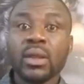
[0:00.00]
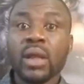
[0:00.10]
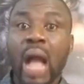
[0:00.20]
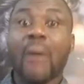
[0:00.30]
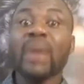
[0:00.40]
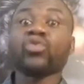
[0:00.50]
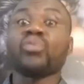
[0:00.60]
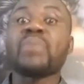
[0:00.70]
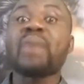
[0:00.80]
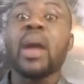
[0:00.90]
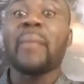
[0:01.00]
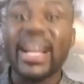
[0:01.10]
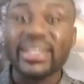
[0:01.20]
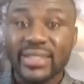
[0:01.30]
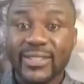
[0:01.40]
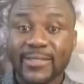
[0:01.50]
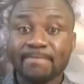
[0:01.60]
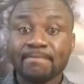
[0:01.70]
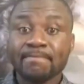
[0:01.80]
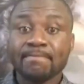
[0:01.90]
I want to prepare your minds.
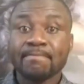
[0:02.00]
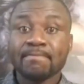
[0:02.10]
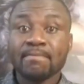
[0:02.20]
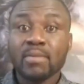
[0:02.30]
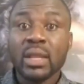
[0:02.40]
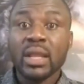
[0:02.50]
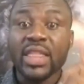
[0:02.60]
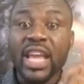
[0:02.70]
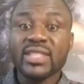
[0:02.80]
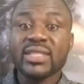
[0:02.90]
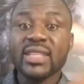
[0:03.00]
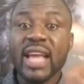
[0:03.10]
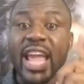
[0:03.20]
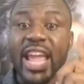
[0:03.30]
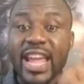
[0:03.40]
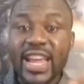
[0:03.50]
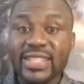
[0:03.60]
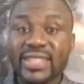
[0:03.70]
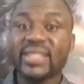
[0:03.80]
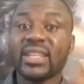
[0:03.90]
This
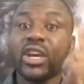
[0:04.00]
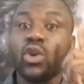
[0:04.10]
is